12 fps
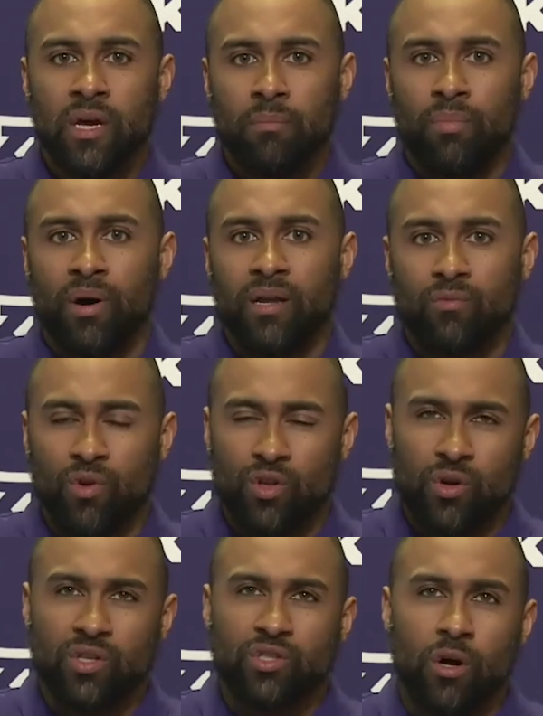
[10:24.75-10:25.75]
But when
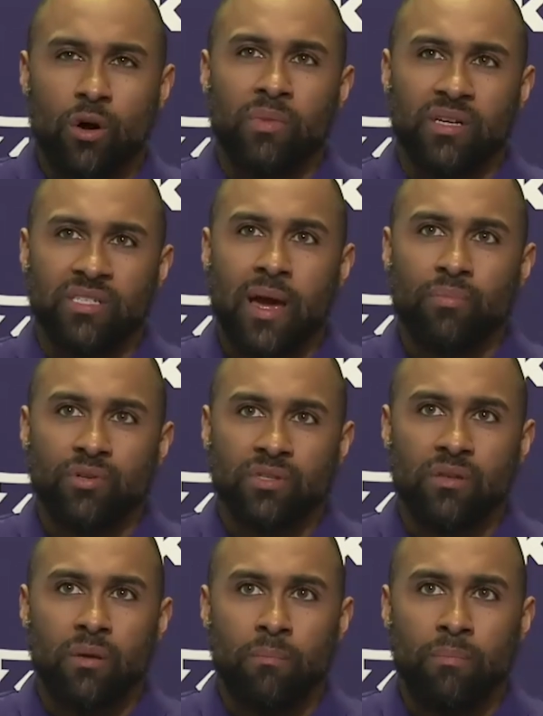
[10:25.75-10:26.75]
you can show them examples
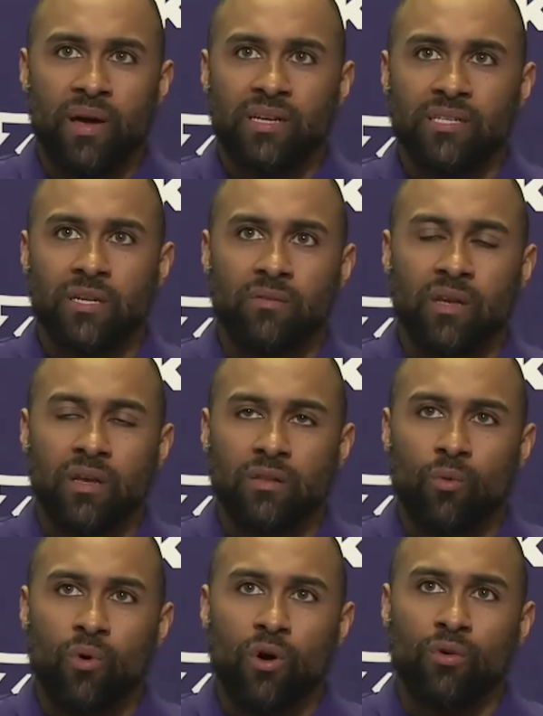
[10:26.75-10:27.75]
of the best in the, in
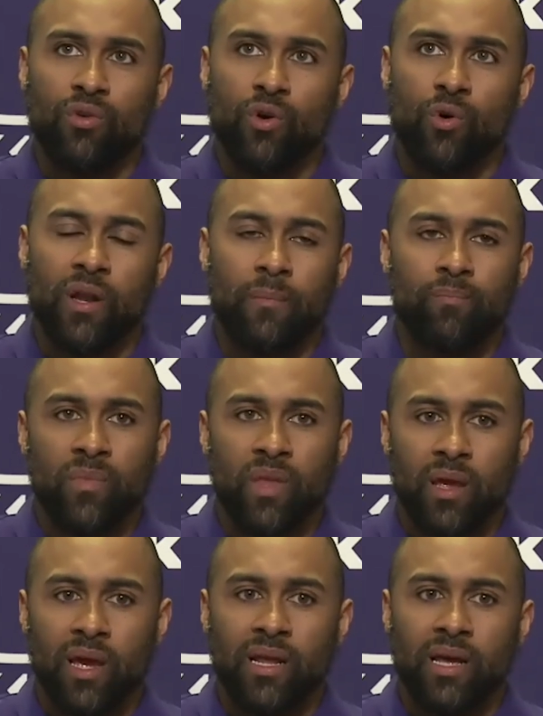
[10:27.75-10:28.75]
the world doing it,
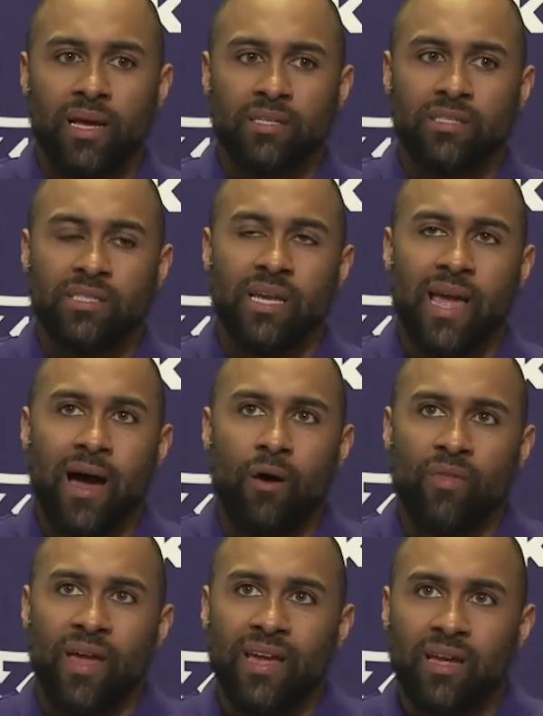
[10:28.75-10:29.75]
and, and see
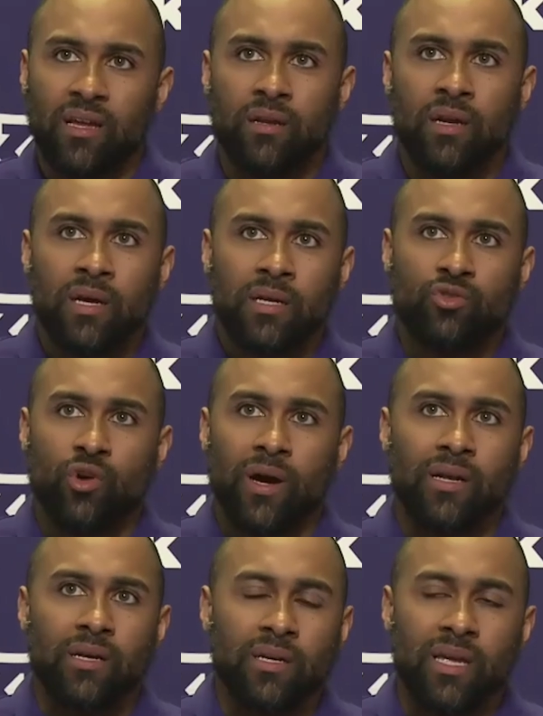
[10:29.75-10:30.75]
how they can try
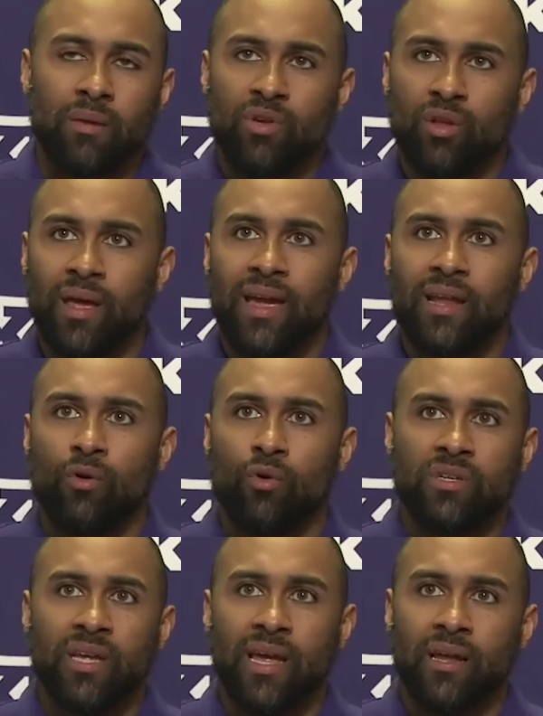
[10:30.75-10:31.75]
to emulate
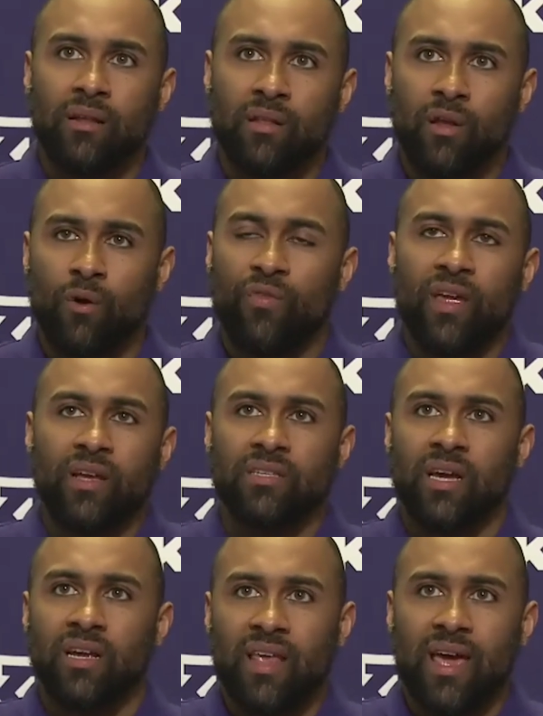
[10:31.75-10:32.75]
or take little things
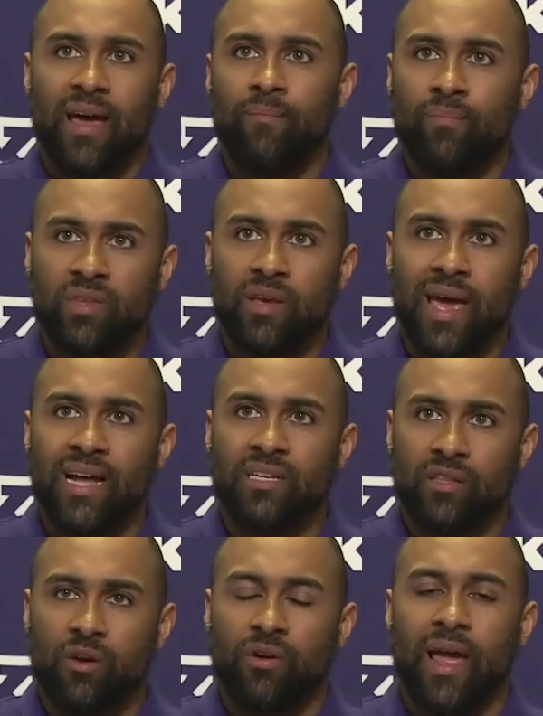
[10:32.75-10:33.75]
like that to add
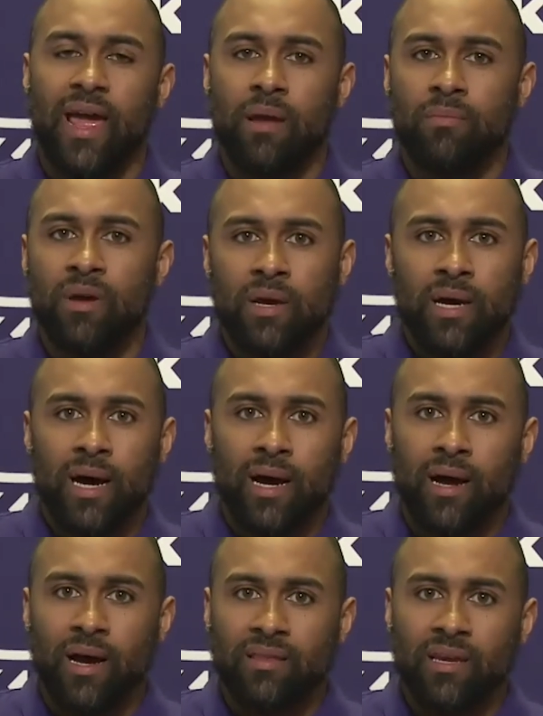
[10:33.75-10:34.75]
to their game.
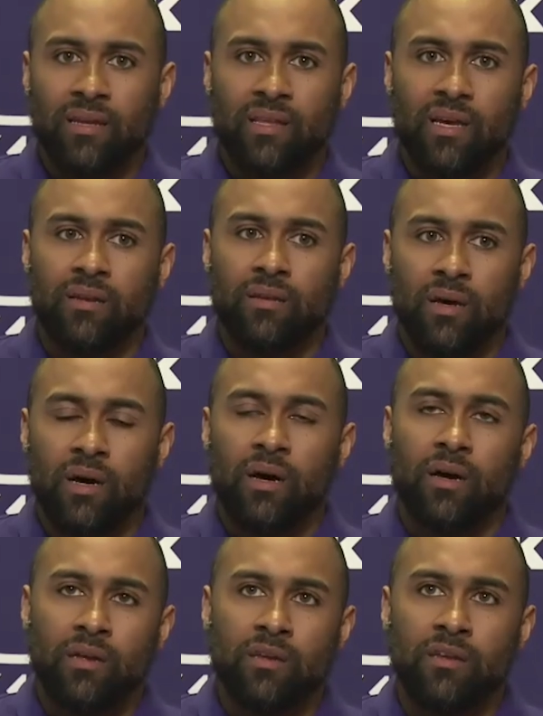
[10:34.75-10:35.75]
I, I think that
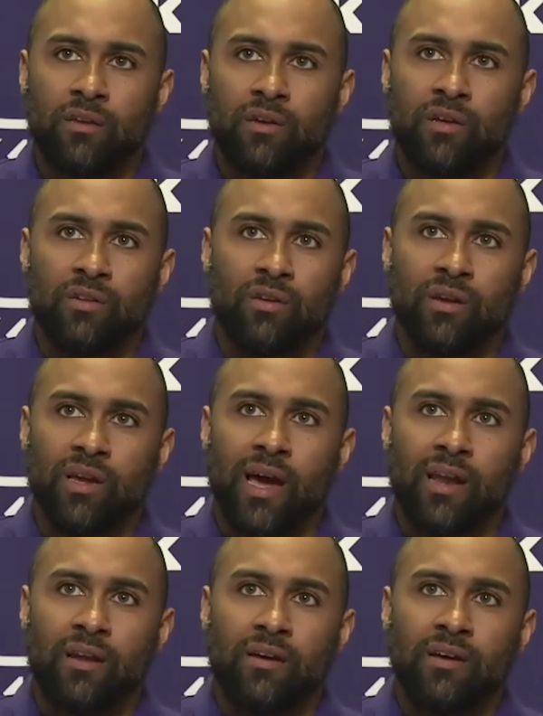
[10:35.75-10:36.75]
uh, you can you can
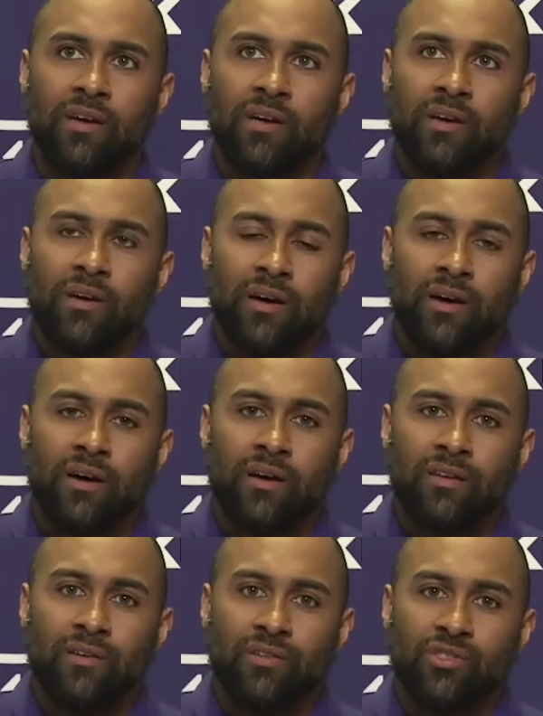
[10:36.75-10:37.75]
kind of uh,
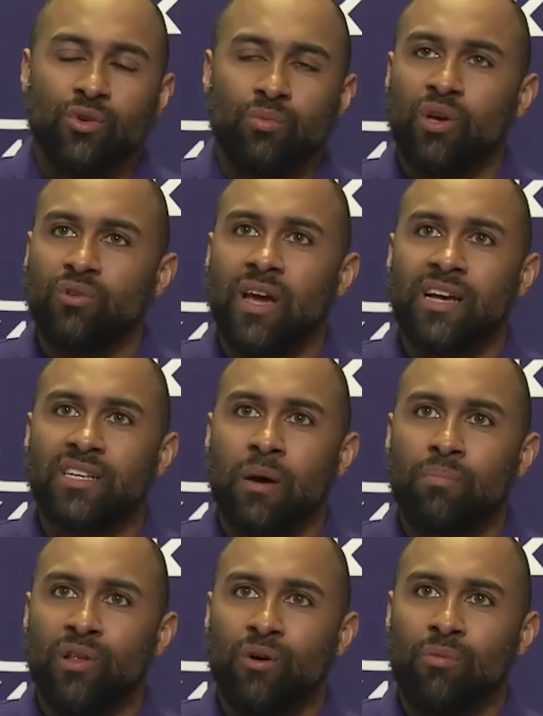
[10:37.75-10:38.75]
you can soup those guys
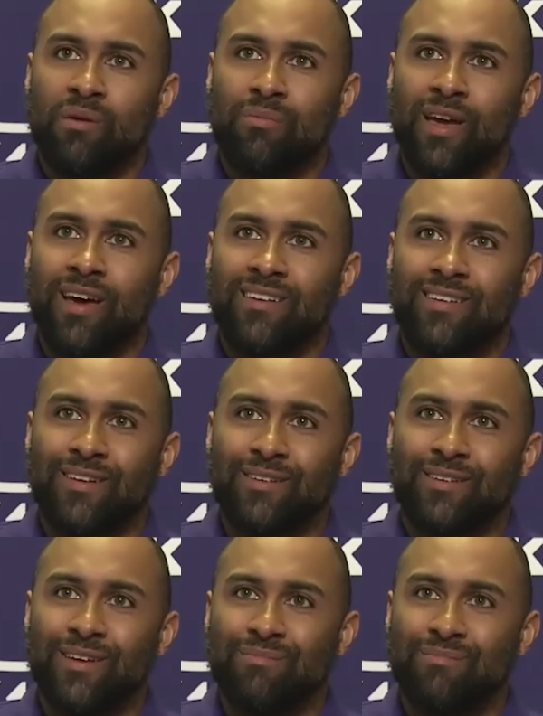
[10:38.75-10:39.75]
up a little bit, man, and,
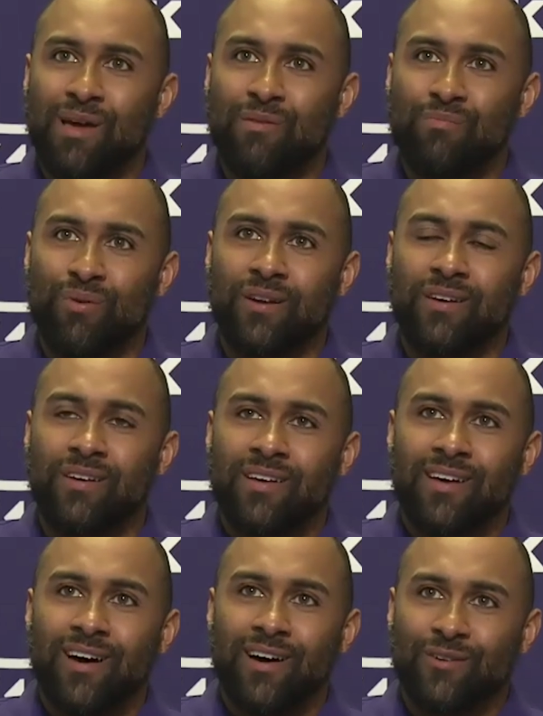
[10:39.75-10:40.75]
and and maybe put a
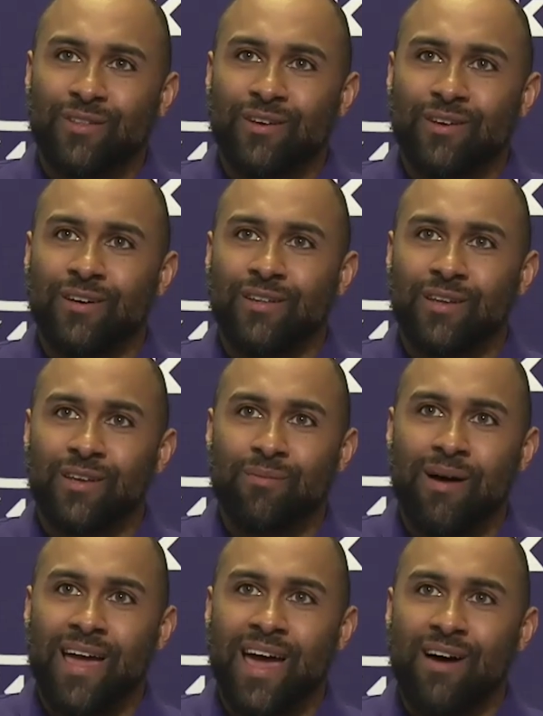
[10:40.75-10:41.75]
under the hood that you
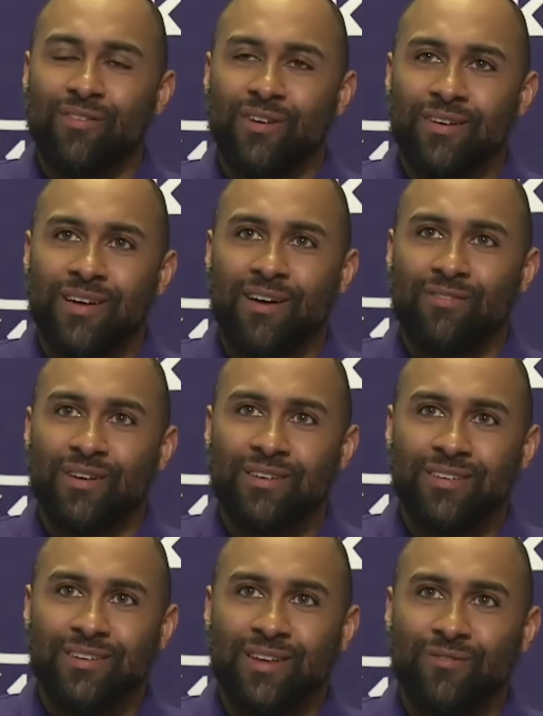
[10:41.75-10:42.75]
might have a have a
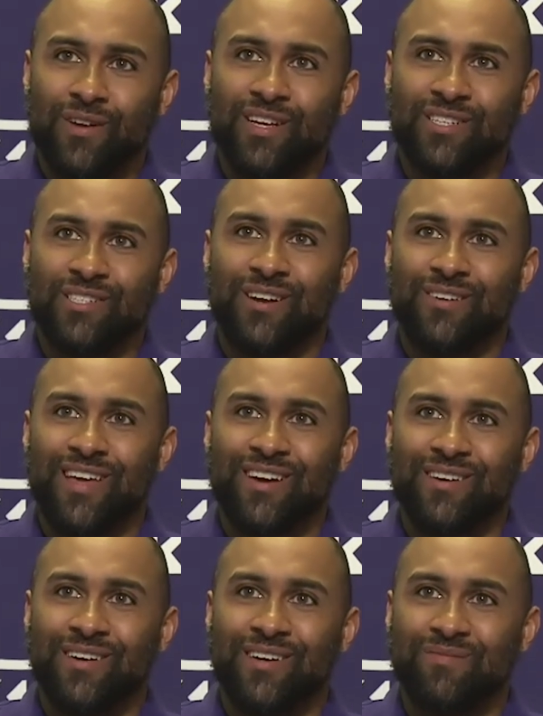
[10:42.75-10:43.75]
different engine under that
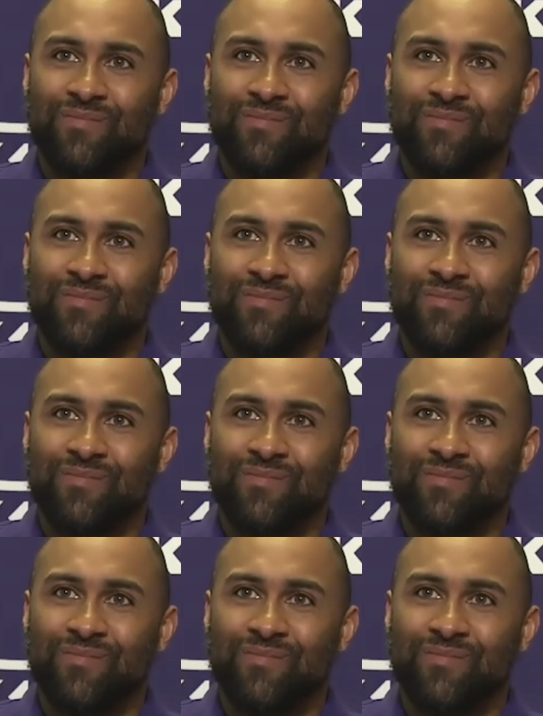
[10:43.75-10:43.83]
hood.